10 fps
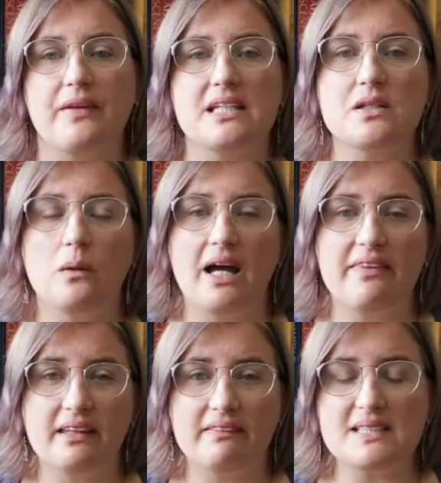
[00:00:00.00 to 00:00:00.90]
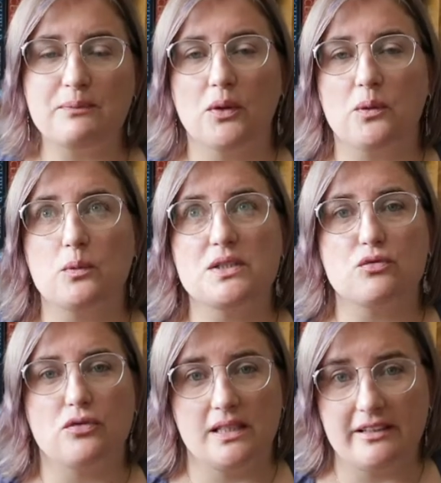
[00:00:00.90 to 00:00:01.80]
So I think this book was
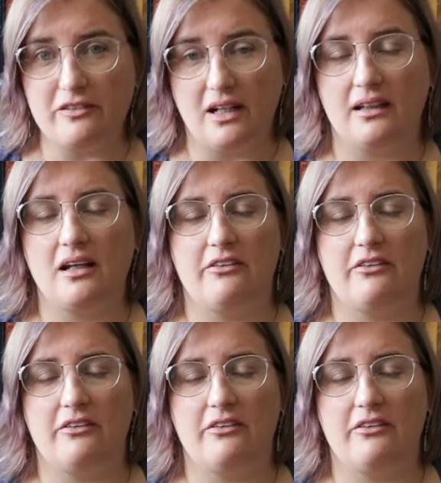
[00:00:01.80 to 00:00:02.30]
really fun.